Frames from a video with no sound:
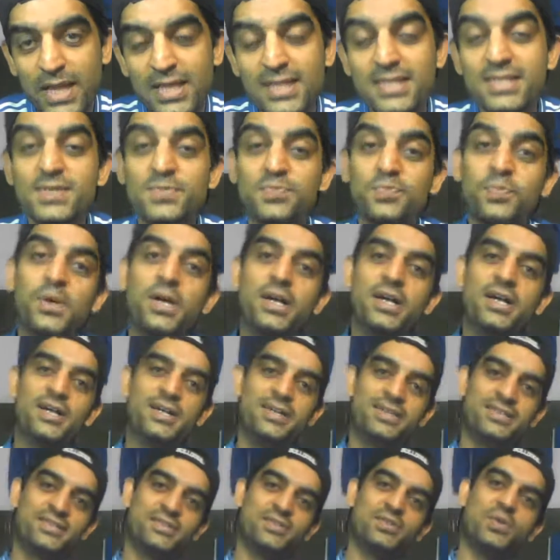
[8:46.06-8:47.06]

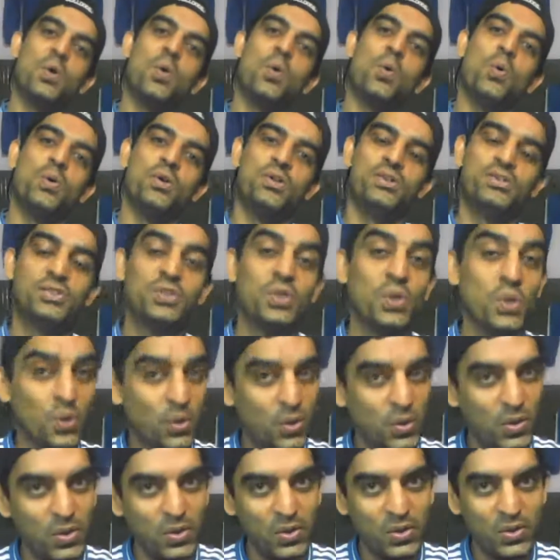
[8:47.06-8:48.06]
Spurs scored.
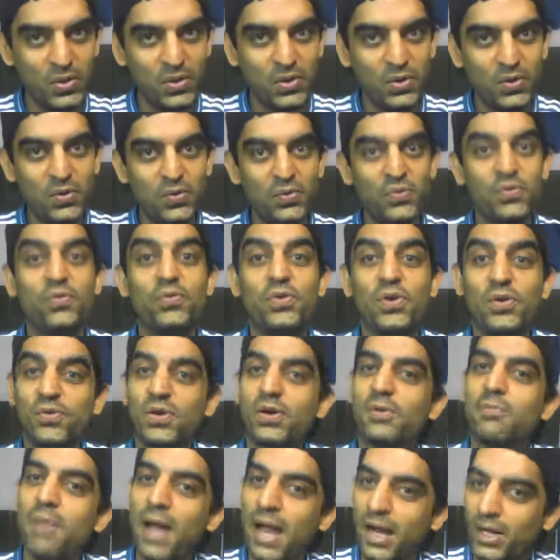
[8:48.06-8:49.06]
So we
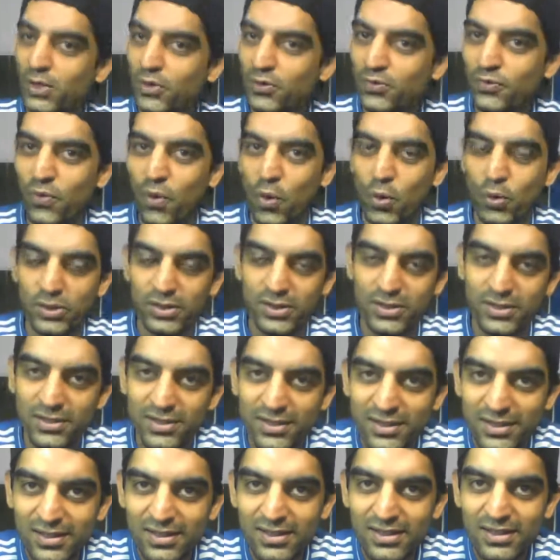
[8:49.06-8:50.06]
were back to 4th
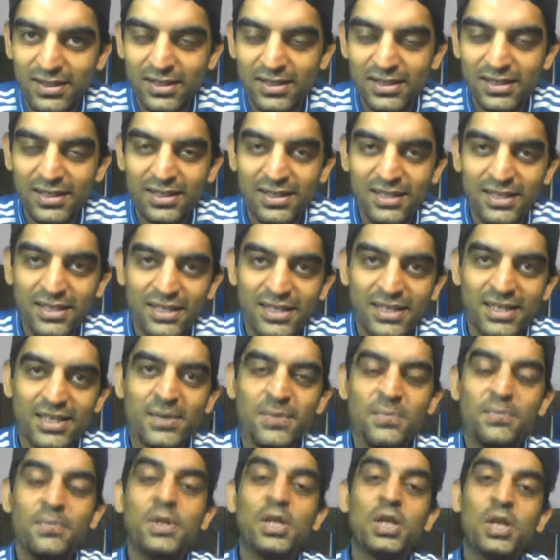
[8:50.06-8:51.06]

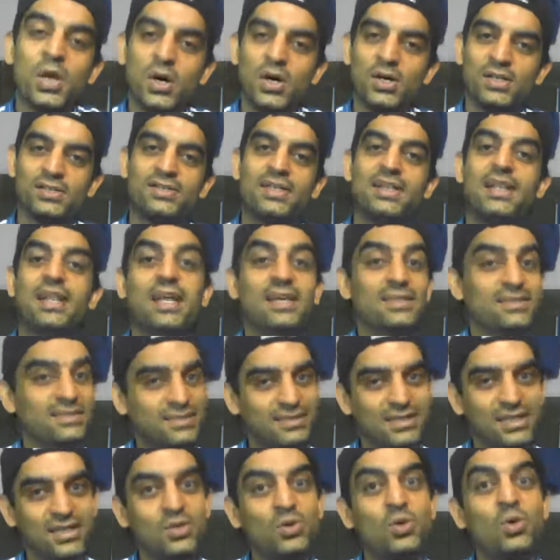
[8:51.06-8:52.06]
because
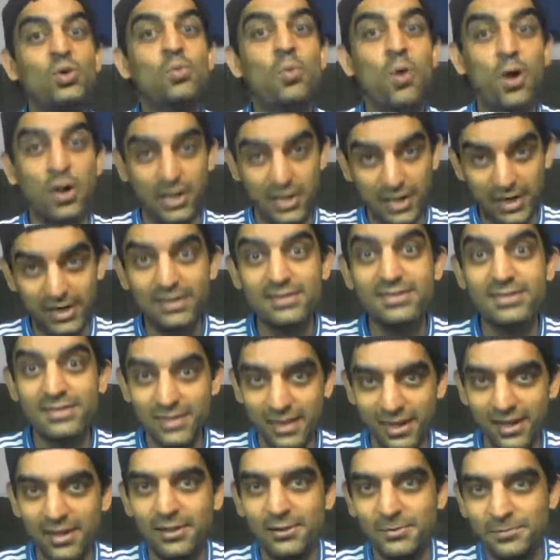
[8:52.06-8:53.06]
Leicester could bottle it
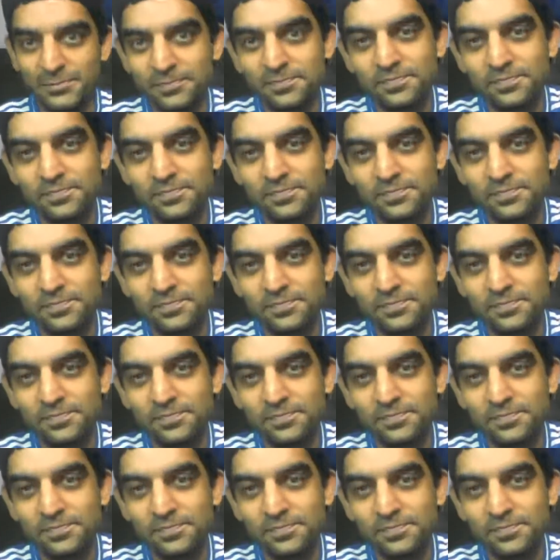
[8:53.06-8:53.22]
still.